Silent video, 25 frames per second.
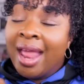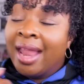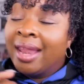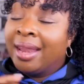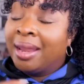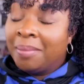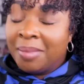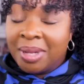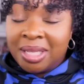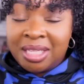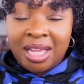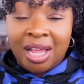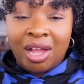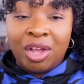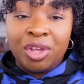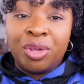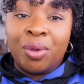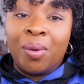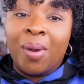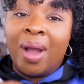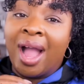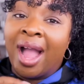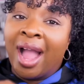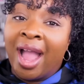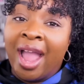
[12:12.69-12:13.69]
Let me tell
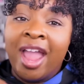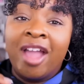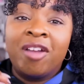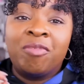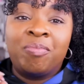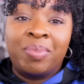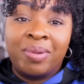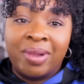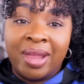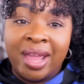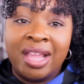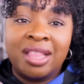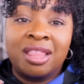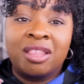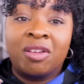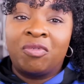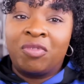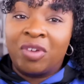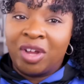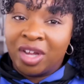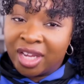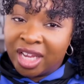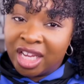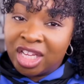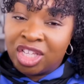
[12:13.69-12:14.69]
you, I have played the
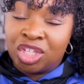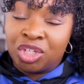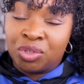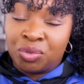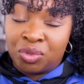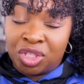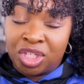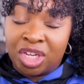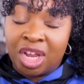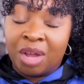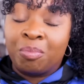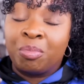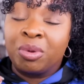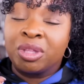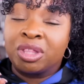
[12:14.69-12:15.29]
funky two-step